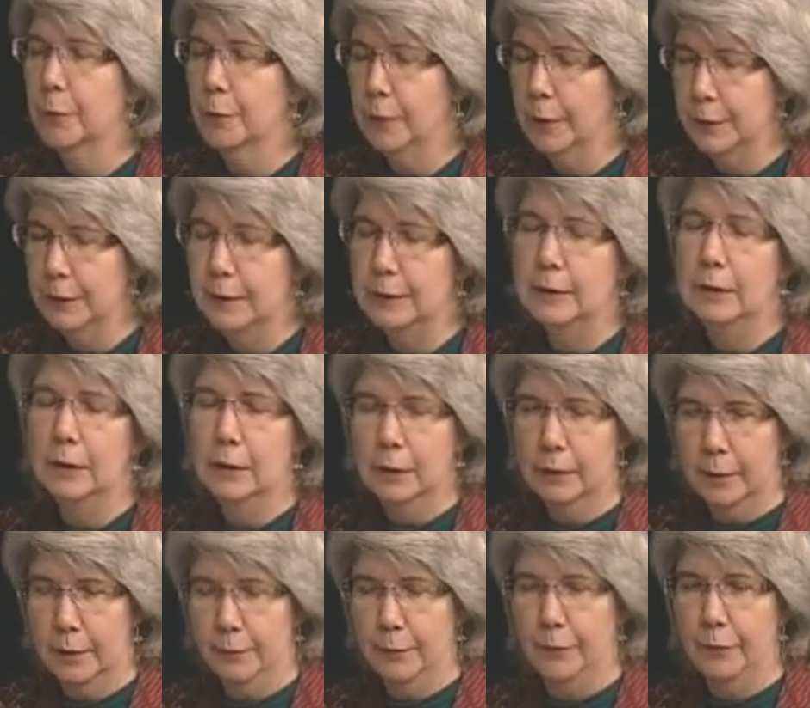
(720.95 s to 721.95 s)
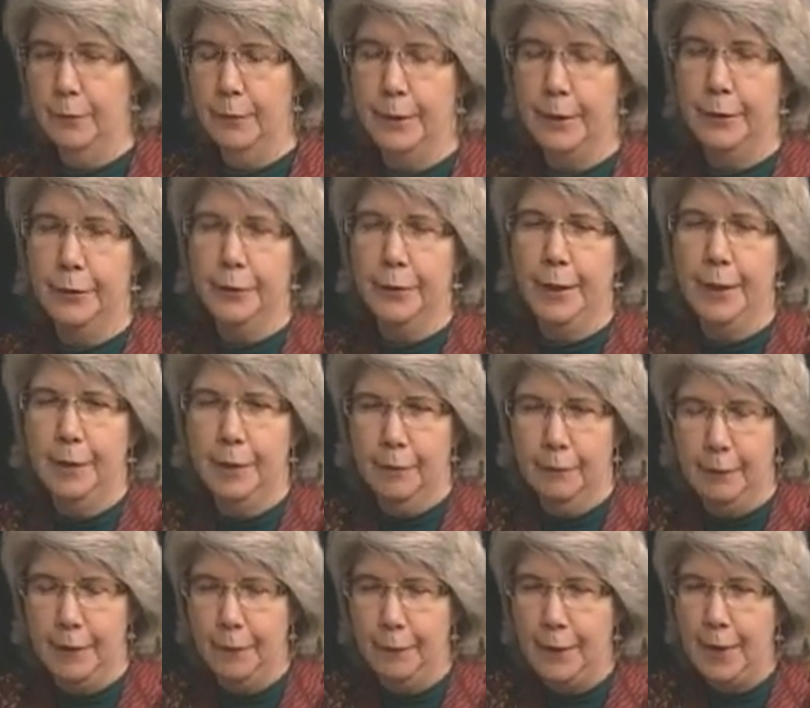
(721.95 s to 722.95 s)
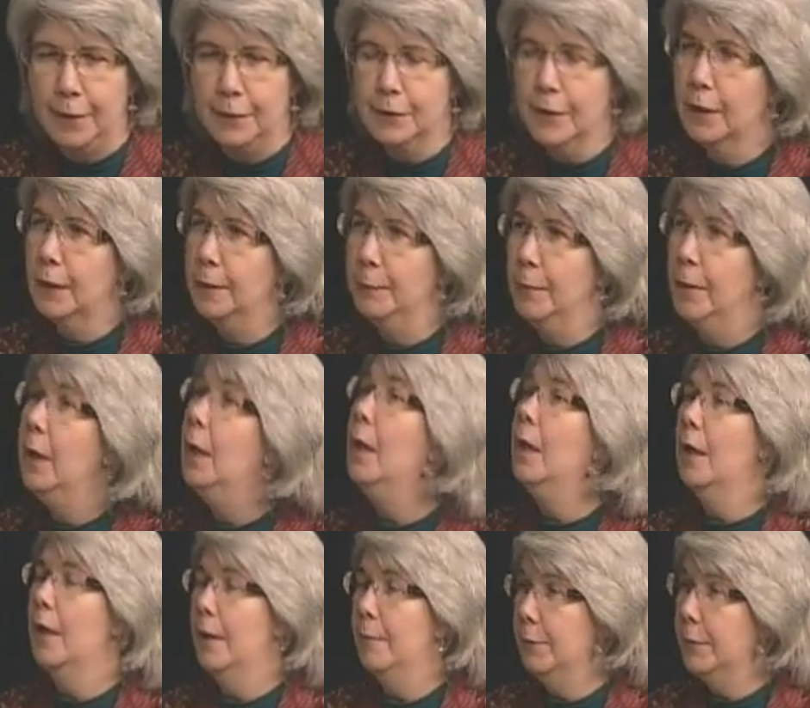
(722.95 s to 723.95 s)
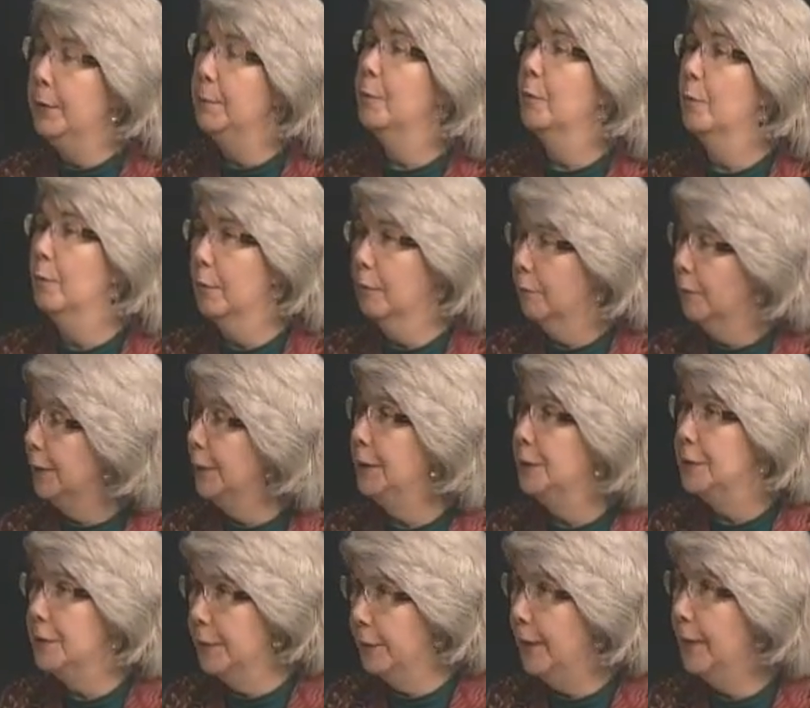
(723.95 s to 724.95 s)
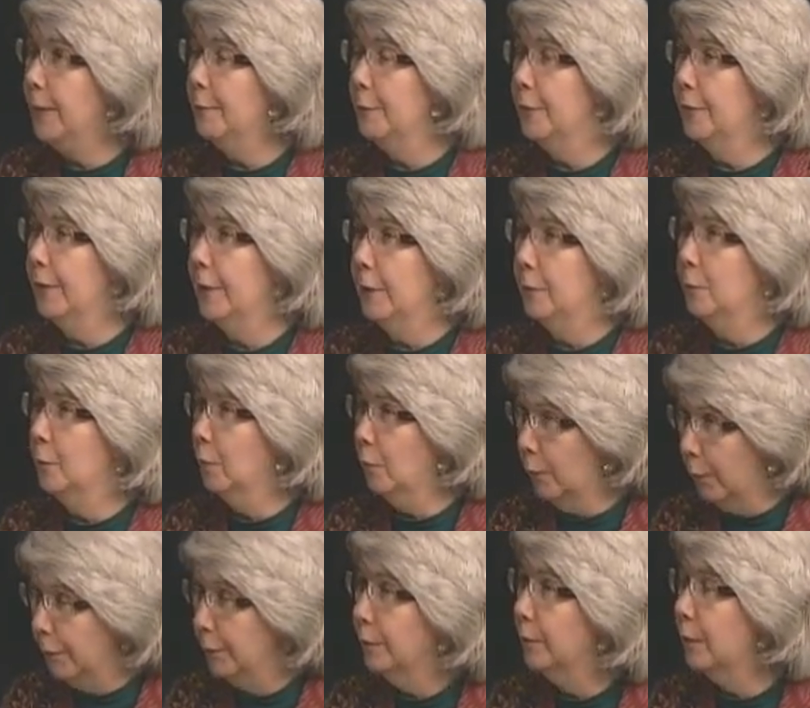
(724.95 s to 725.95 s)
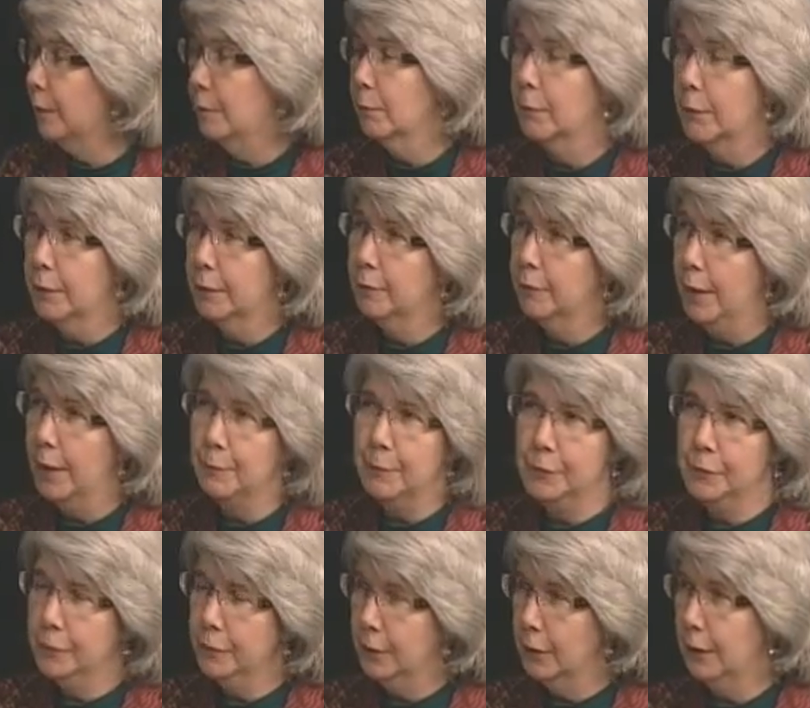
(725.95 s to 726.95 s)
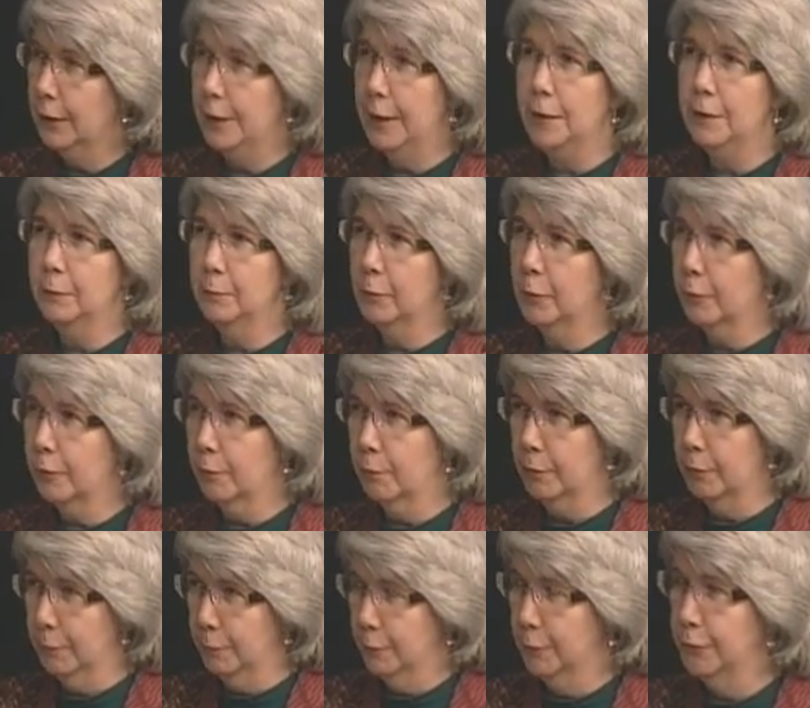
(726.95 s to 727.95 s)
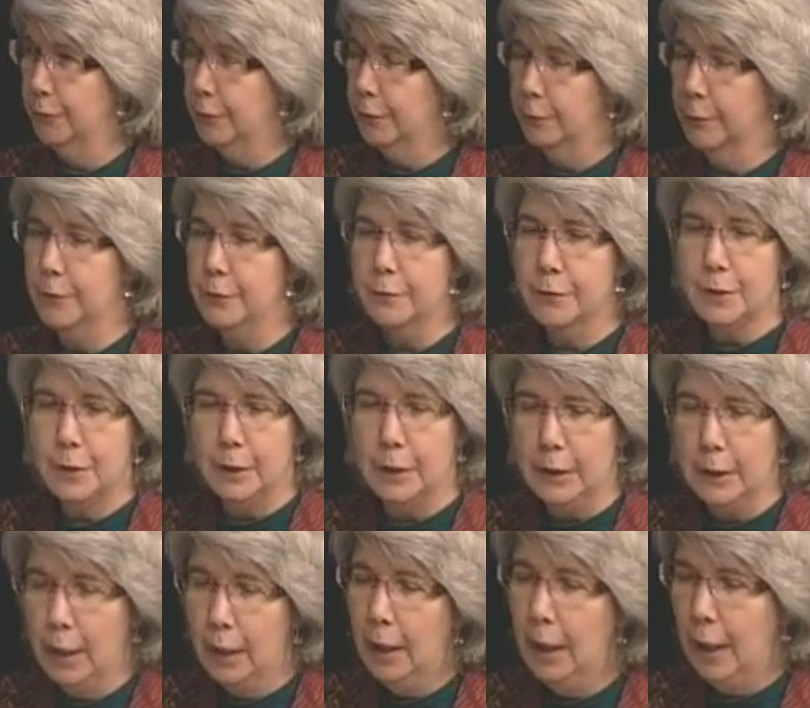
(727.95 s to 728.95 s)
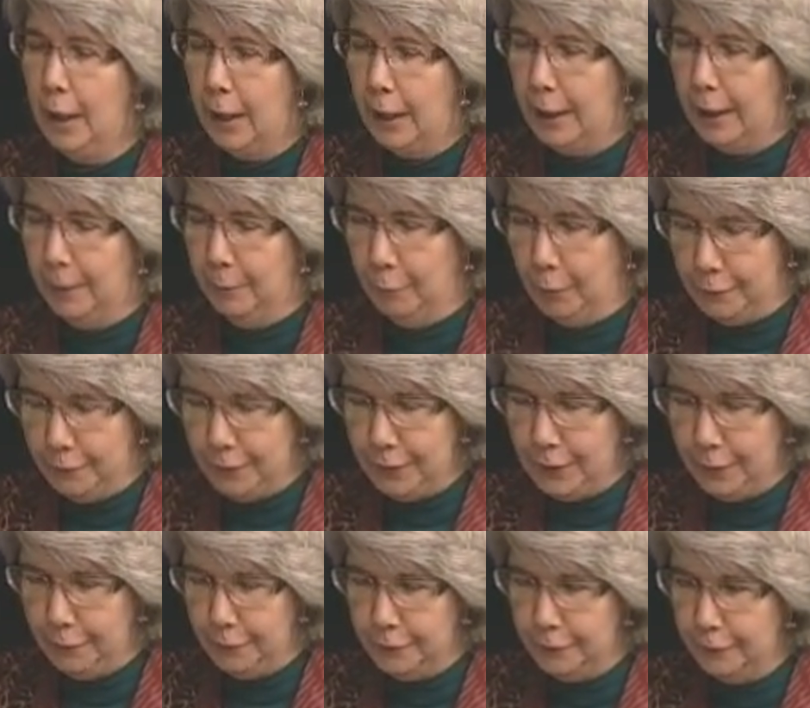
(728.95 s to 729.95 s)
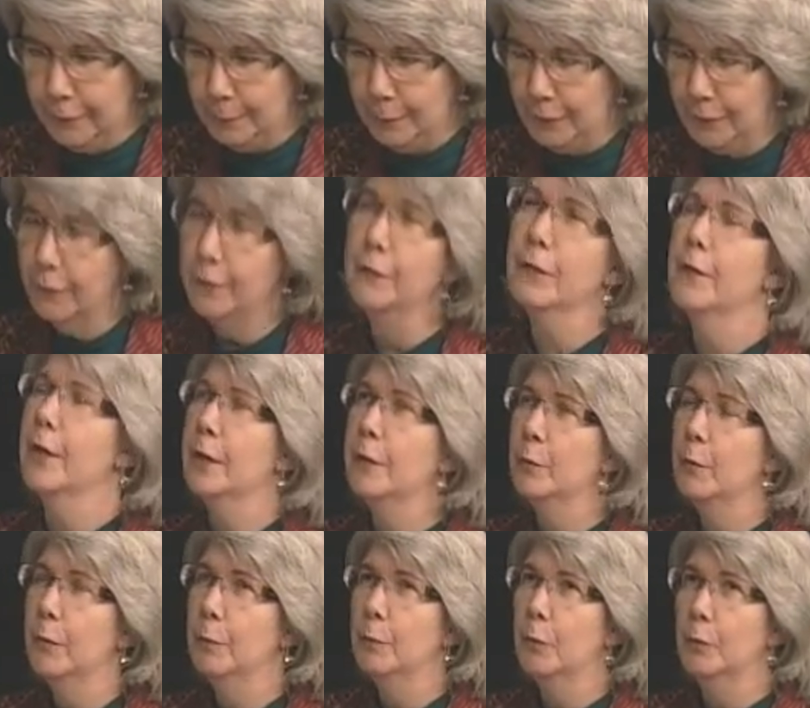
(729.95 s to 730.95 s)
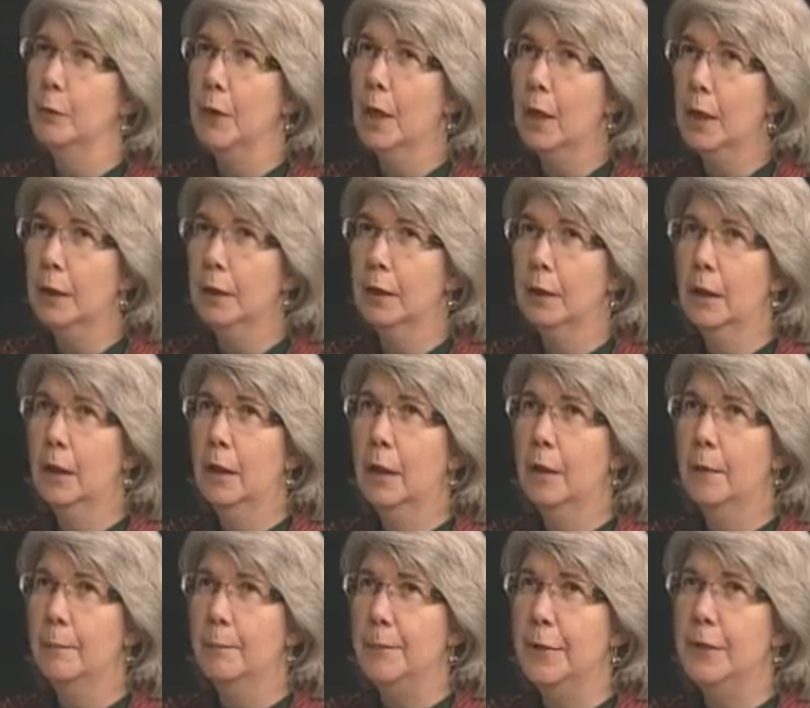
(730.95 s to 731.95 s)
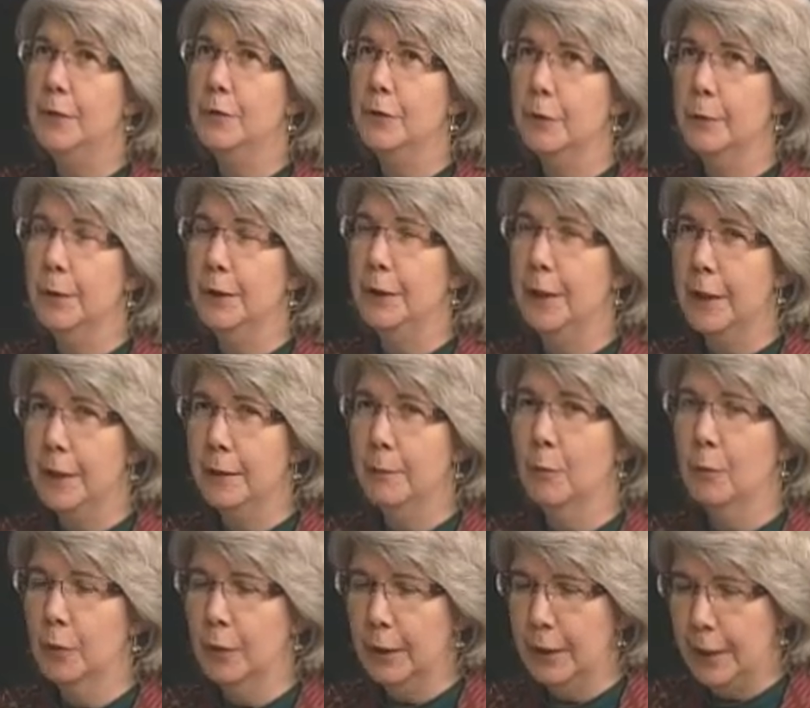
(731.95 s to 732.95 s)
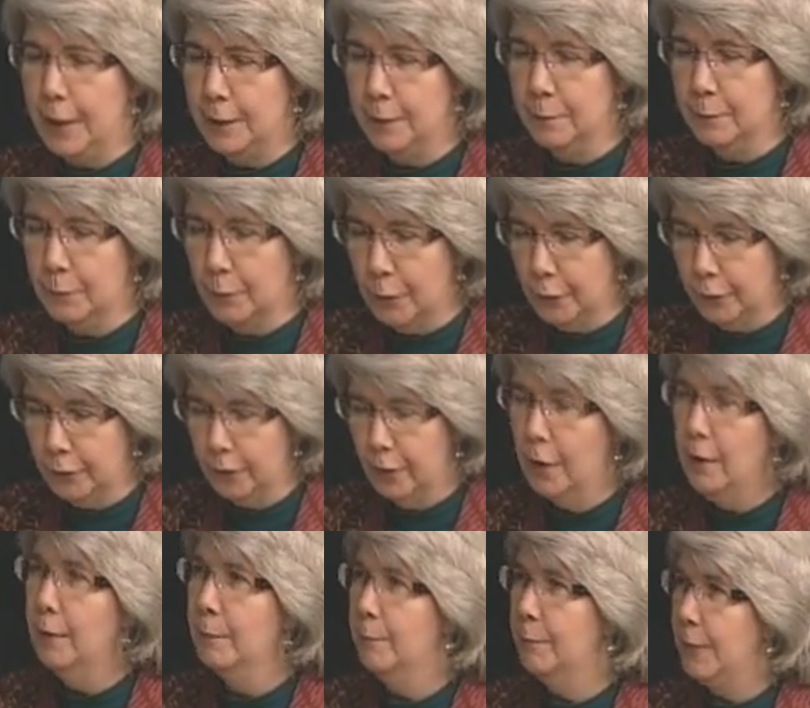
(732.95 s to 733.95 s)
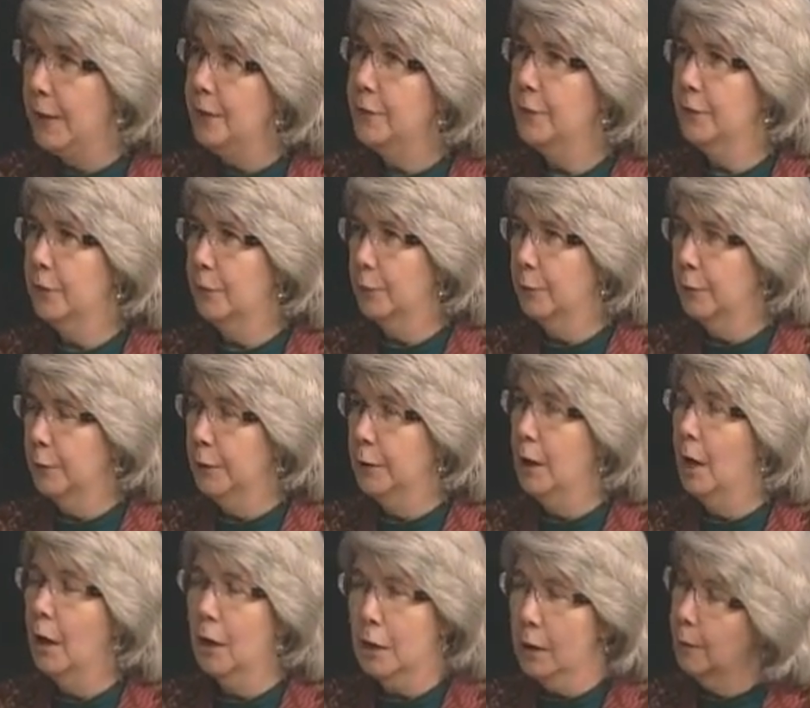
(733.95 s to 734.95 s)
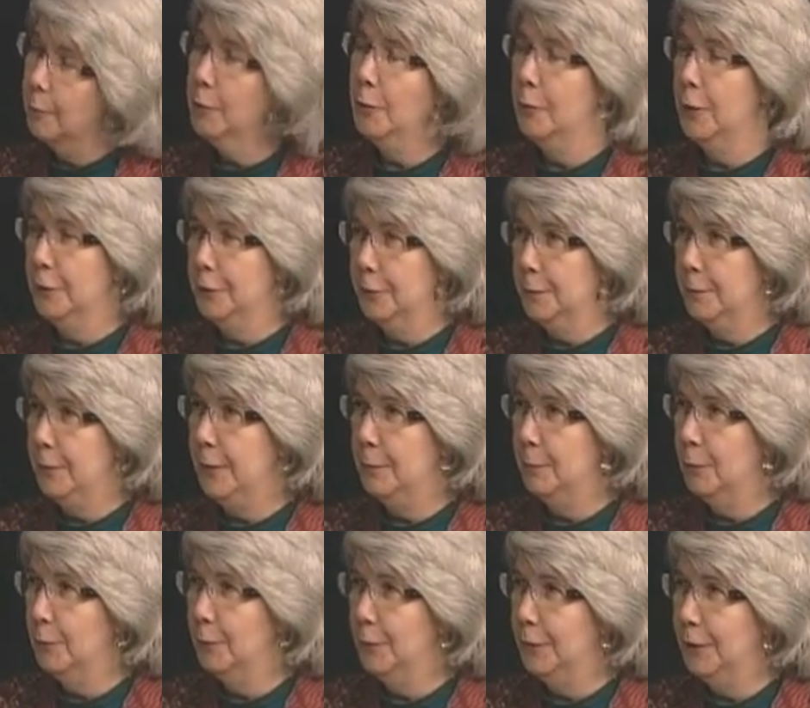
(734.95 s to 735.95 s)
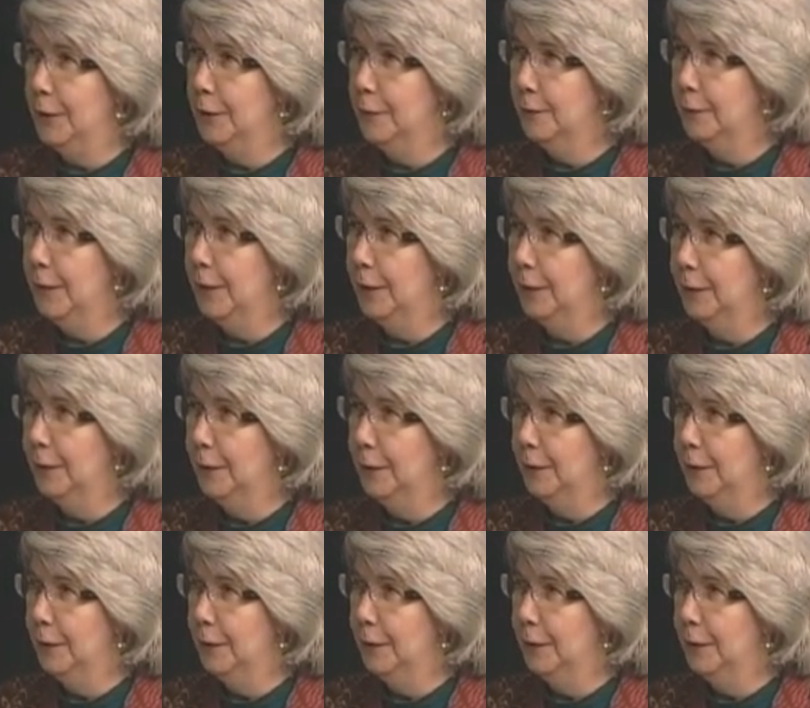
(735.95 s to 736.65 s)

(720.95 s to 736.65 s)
a list that was on the internet around that time, and people were writing to them saying, when whatever happened to the Liaden books, we're still interested. And one of the editors famously said, we will not be doing any more Liaden books based on a couple hundred people on the internet.